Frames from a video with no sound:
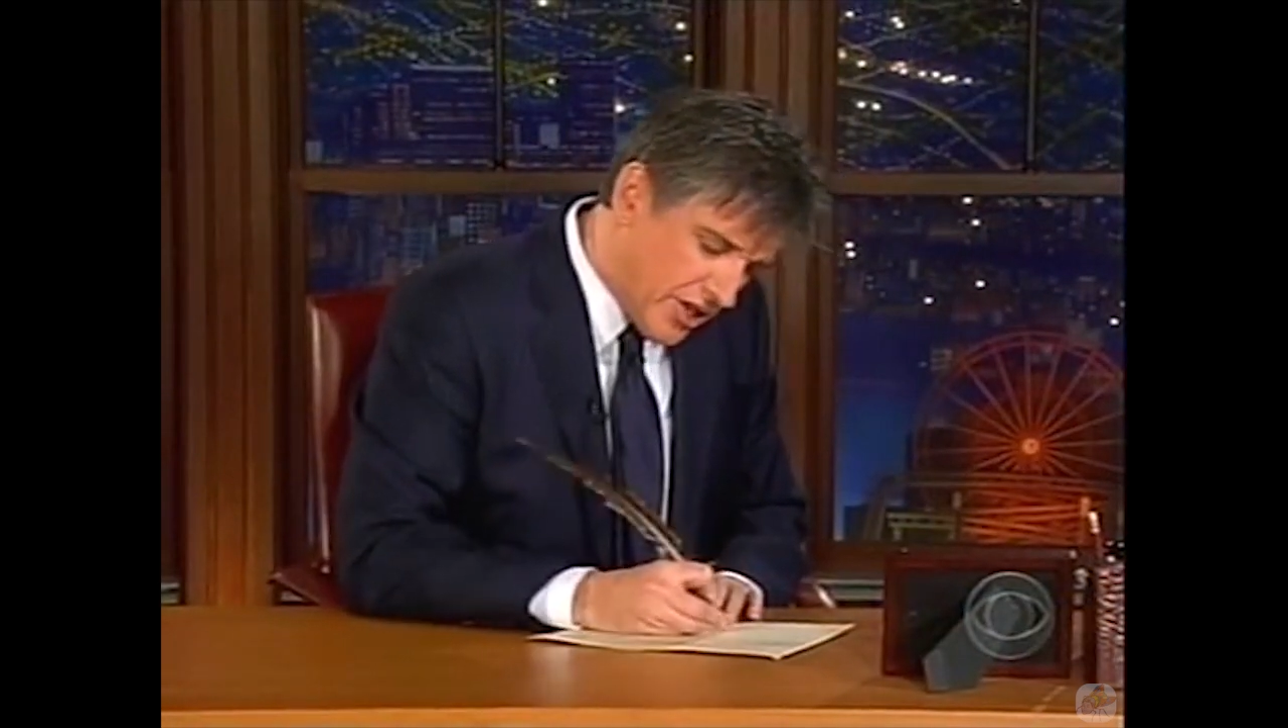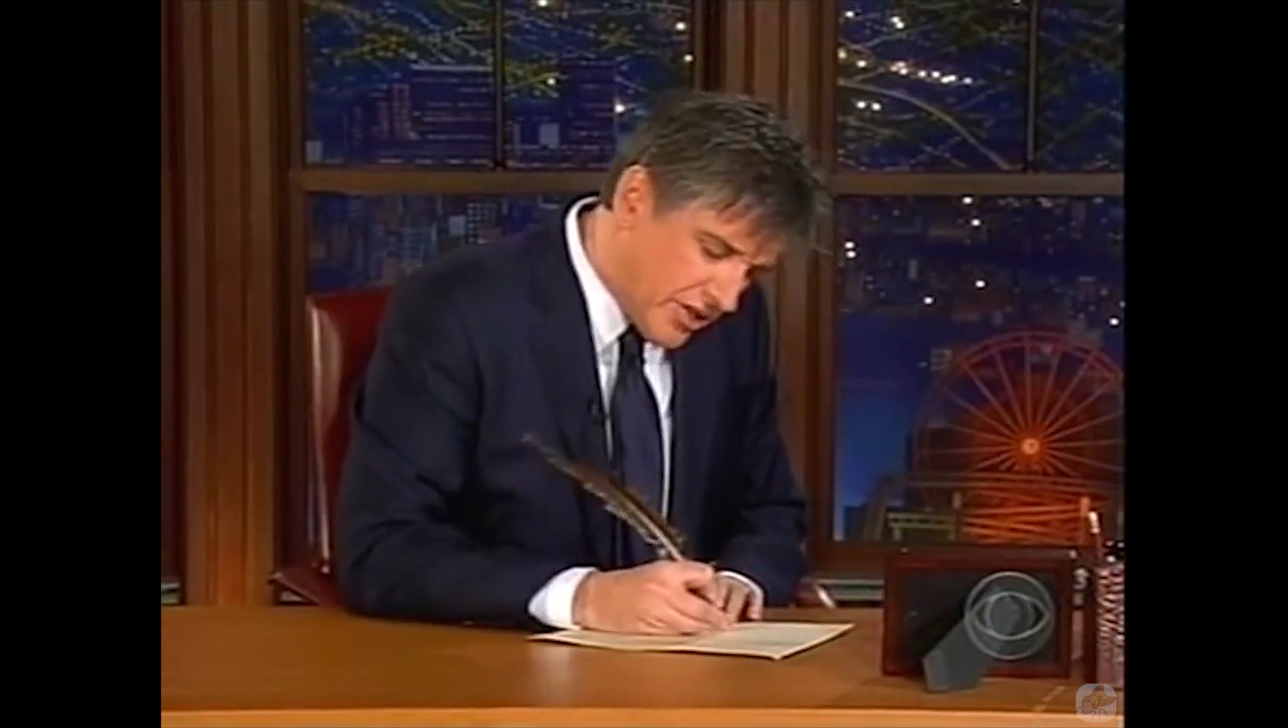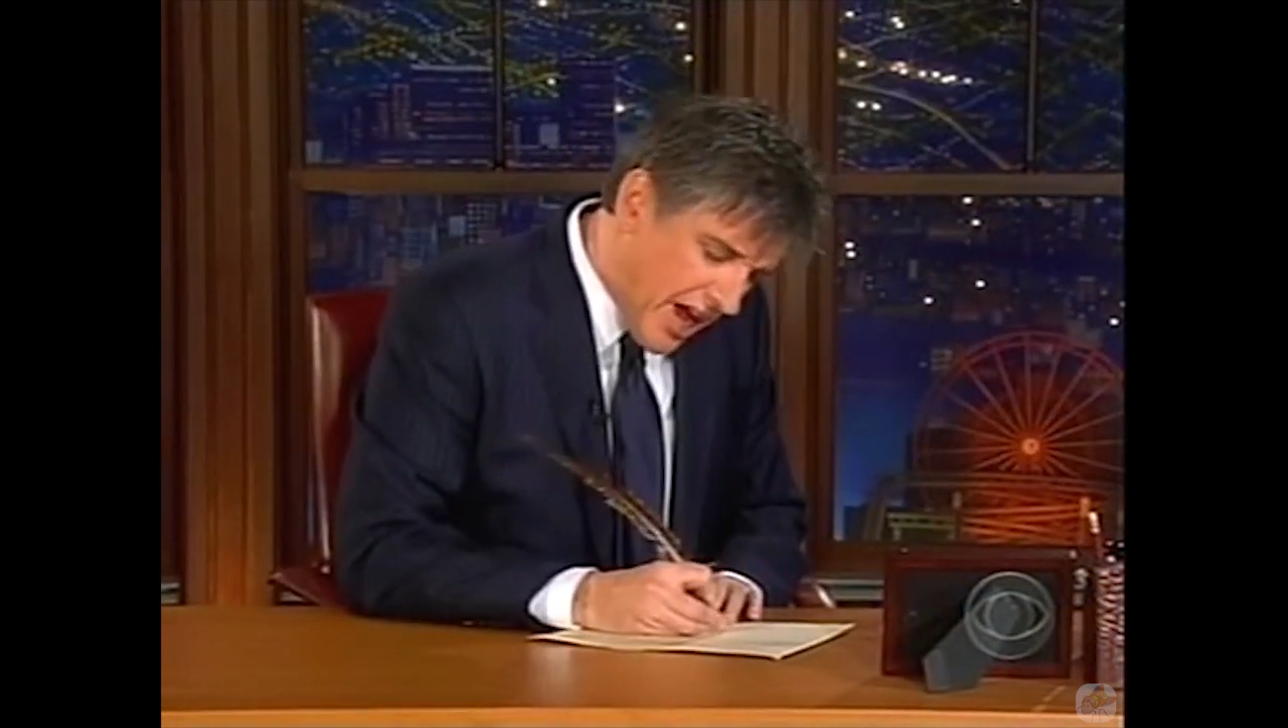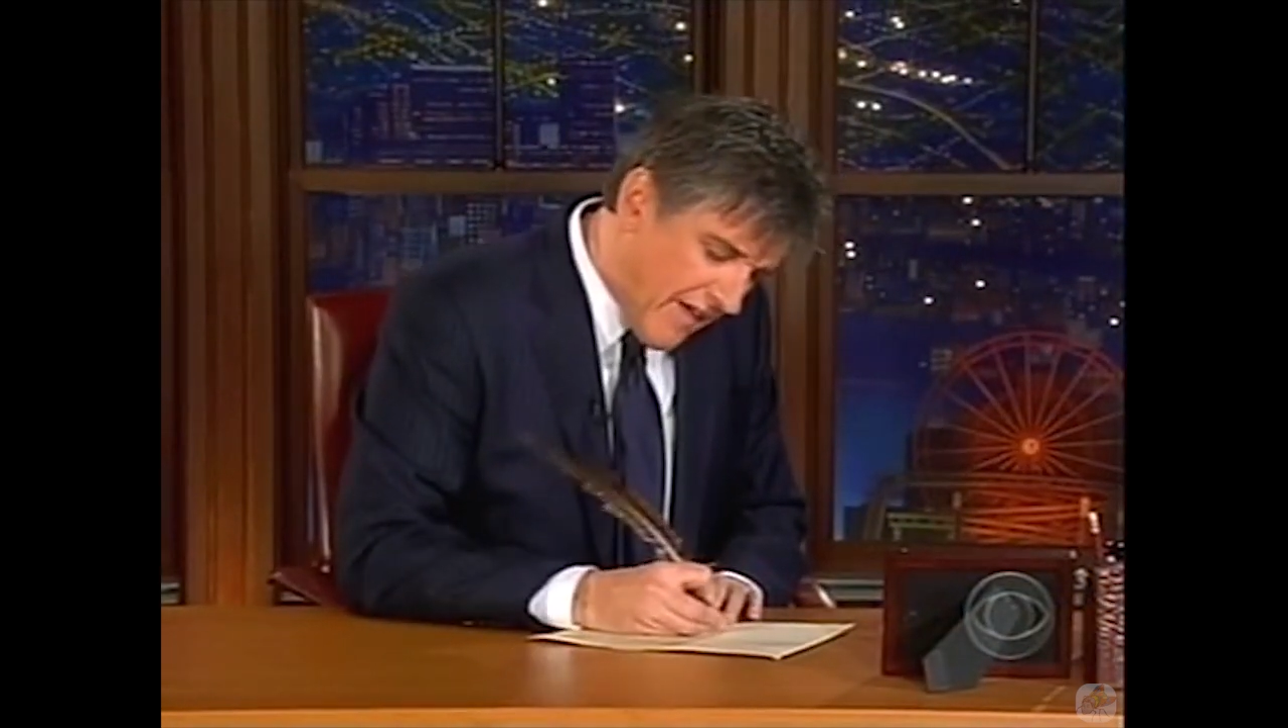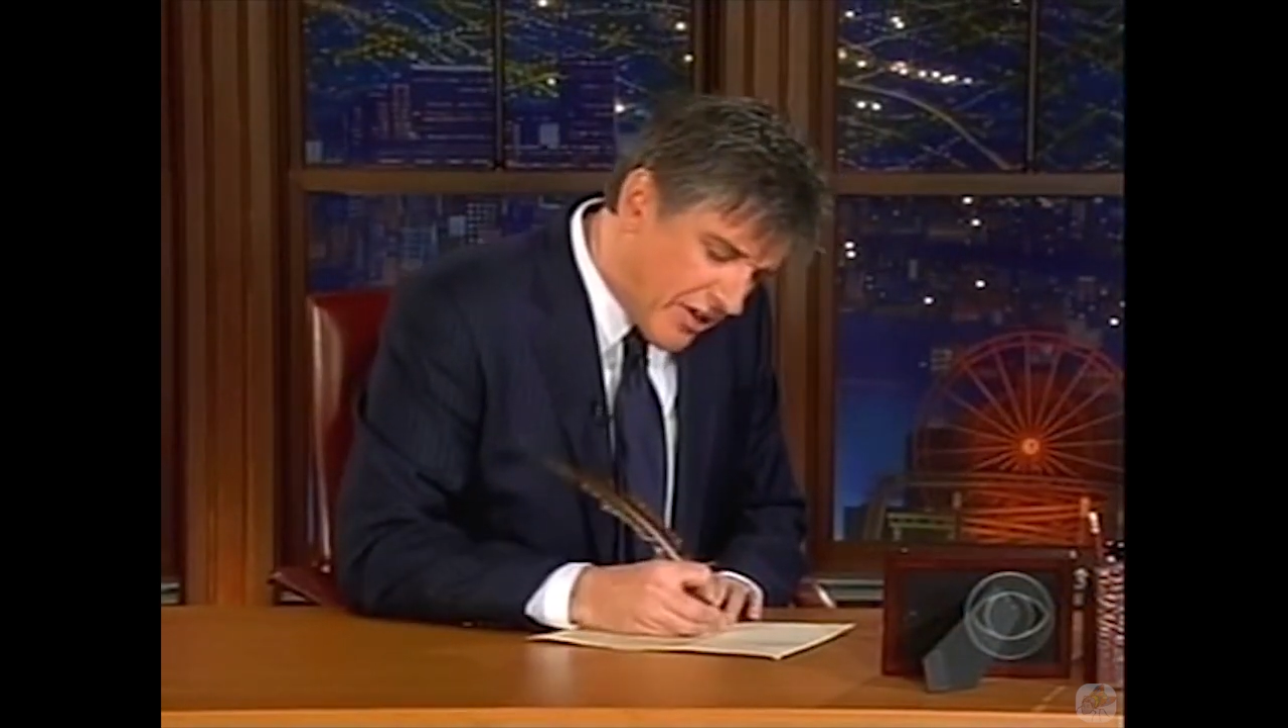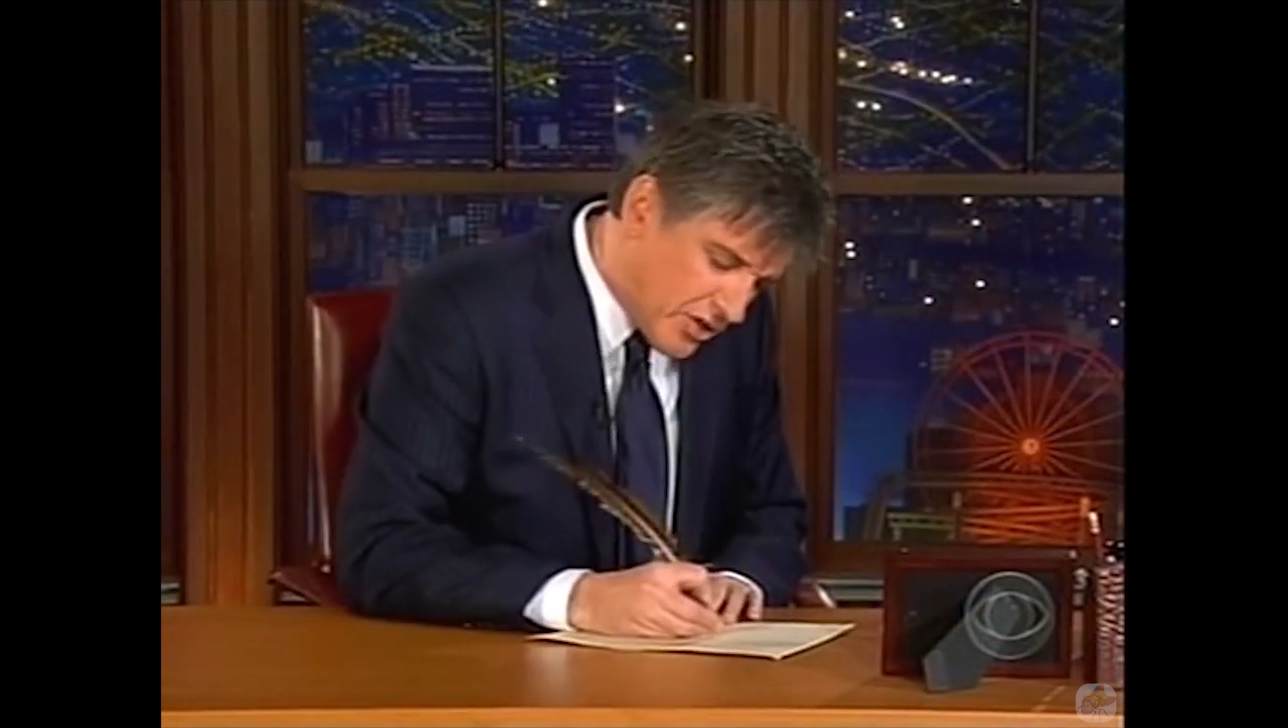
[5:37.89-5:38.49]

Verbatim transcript: to have a